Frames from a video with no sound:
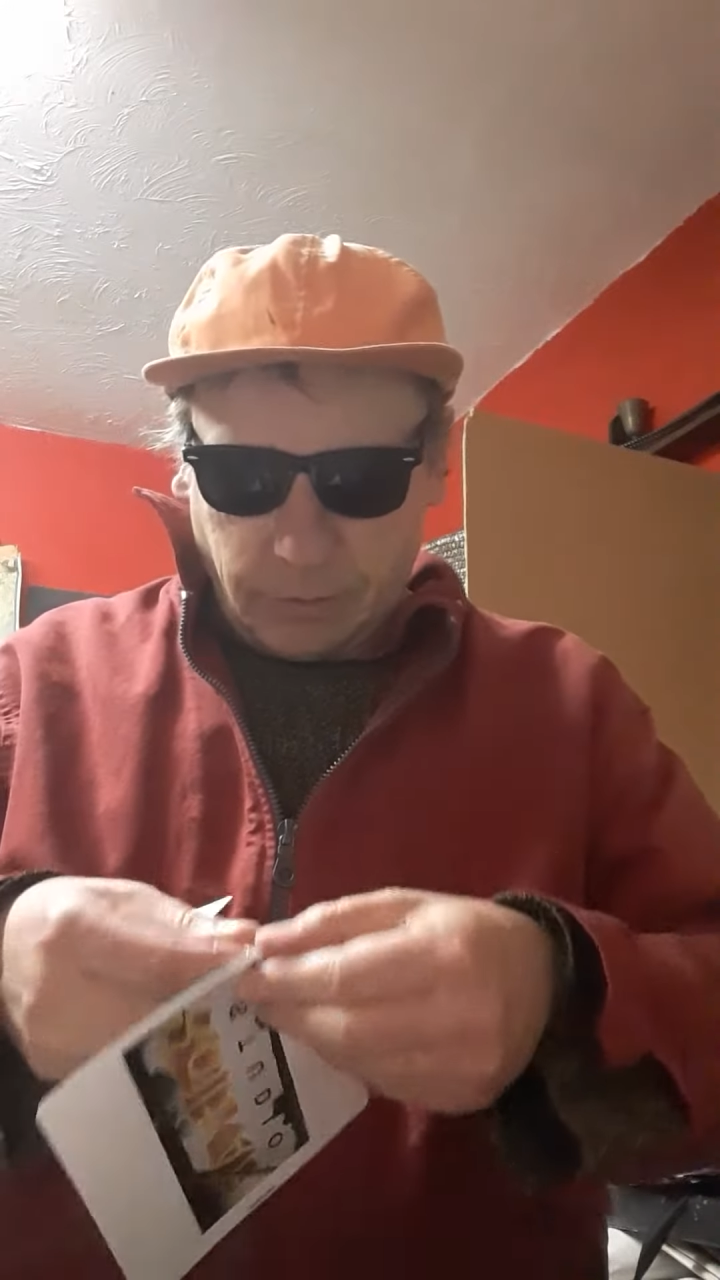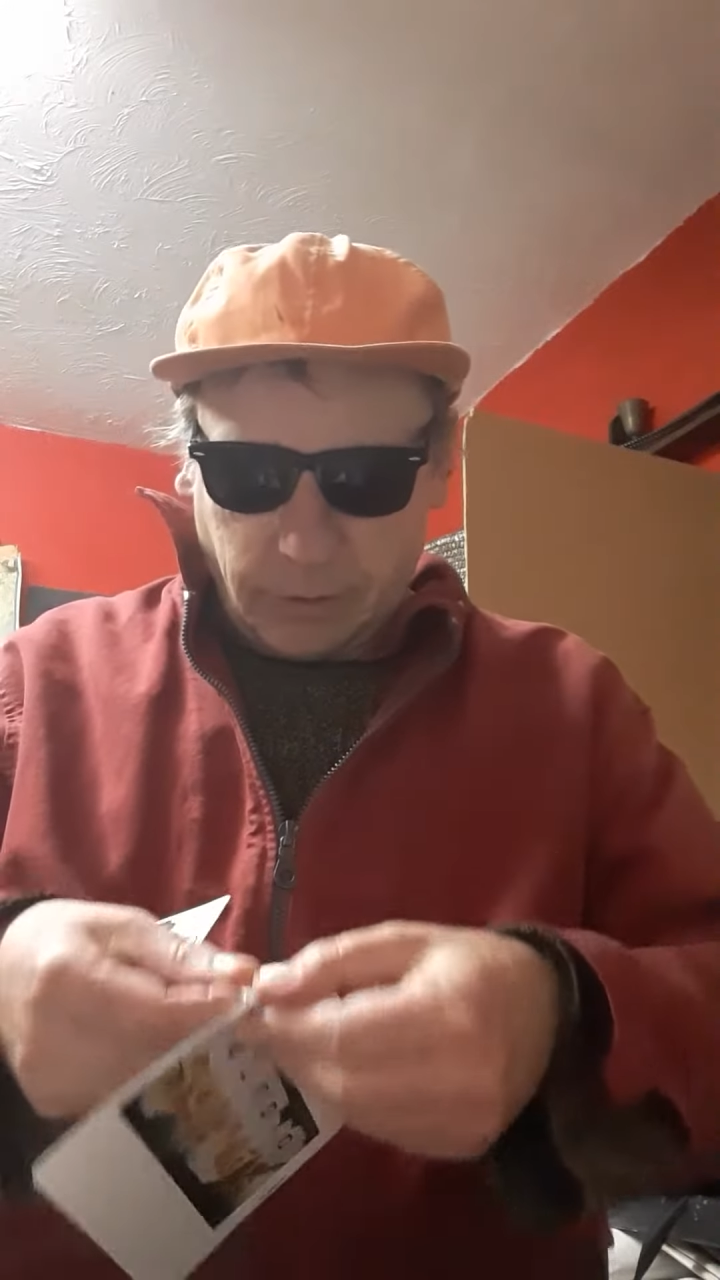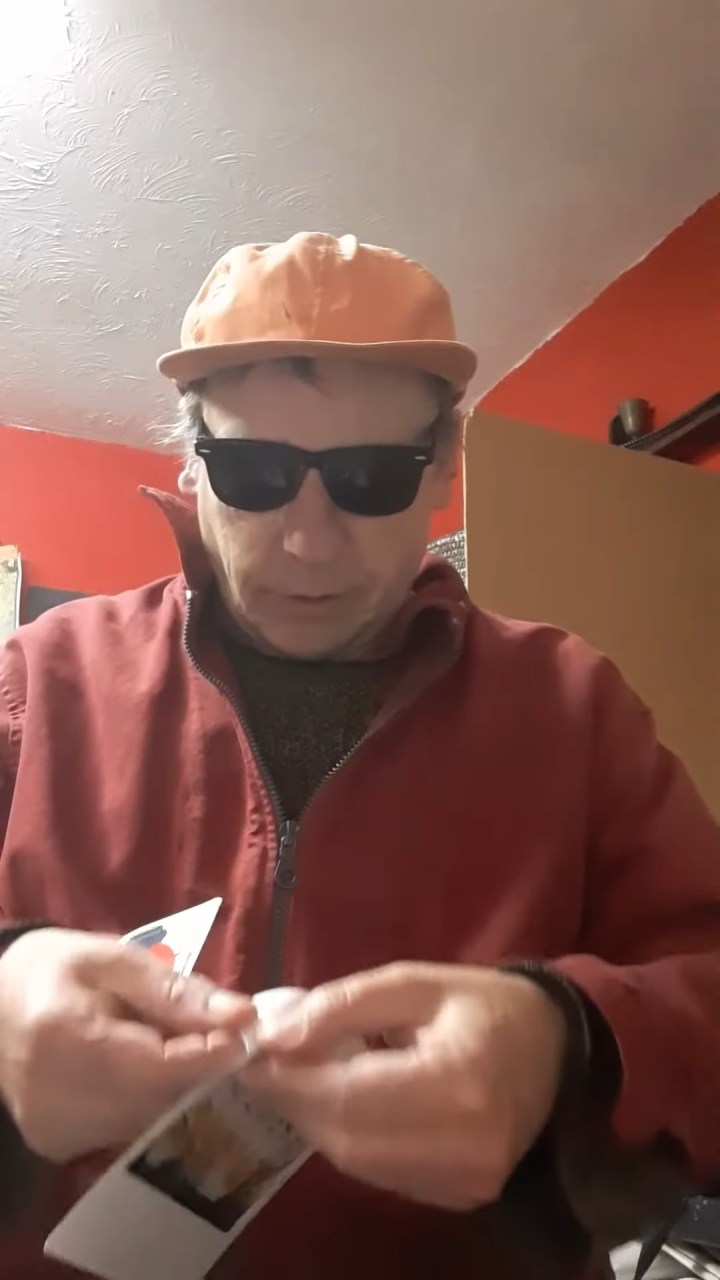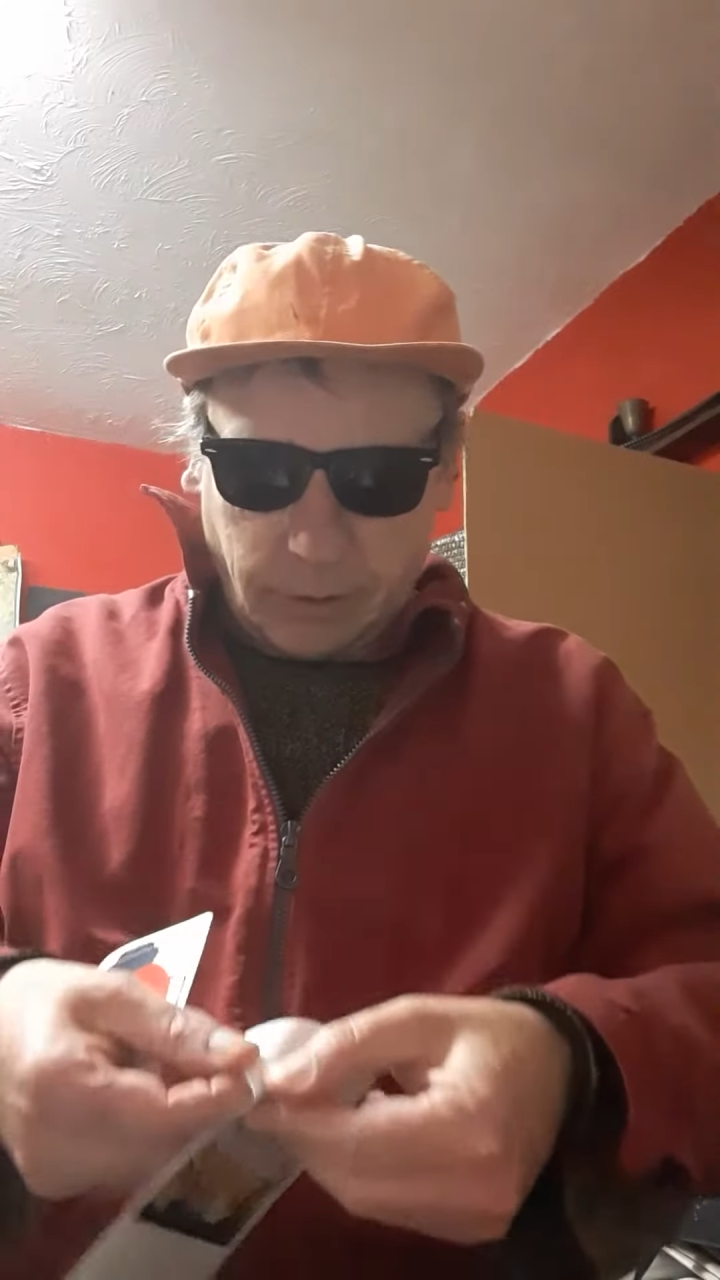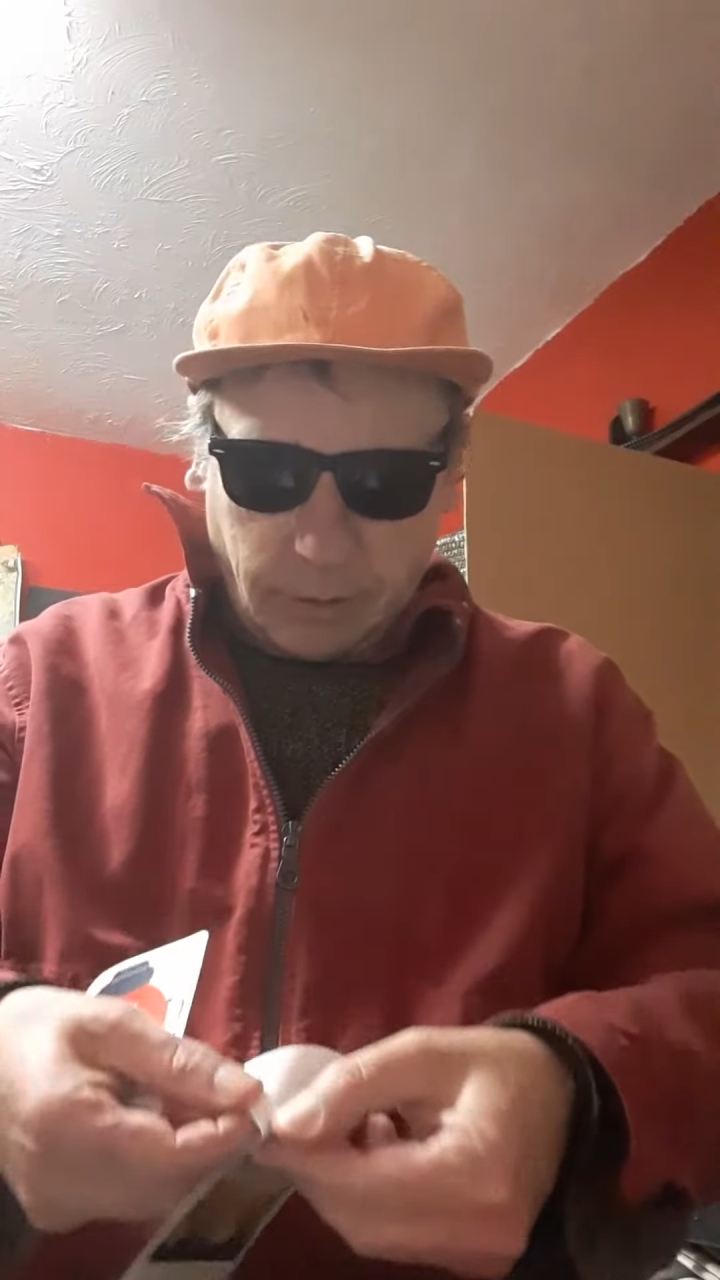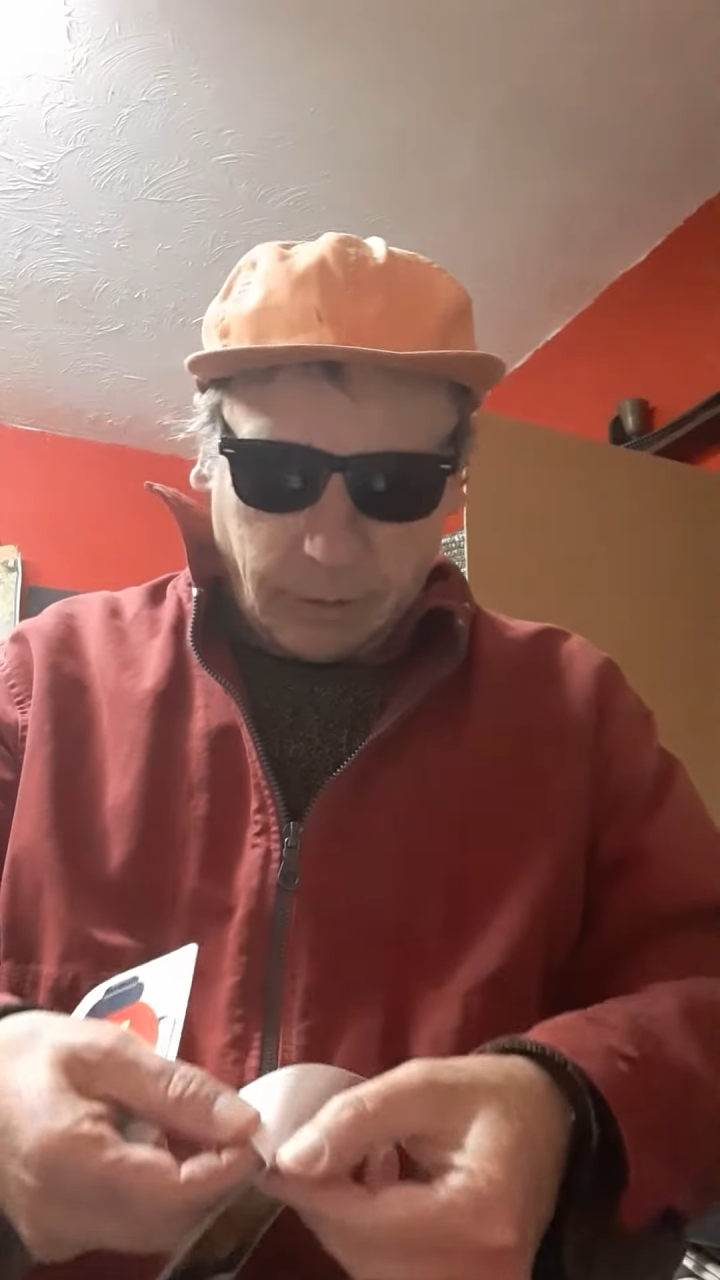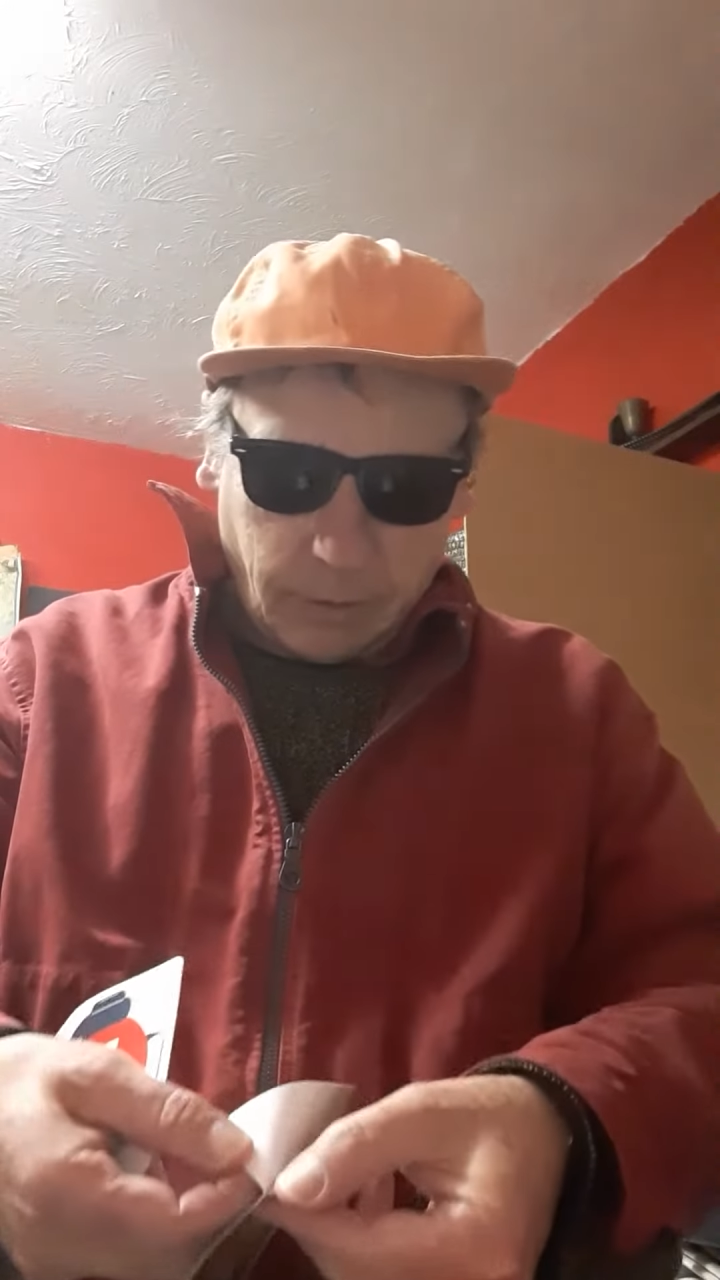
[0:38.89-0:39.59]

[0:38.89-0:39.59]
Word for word: here.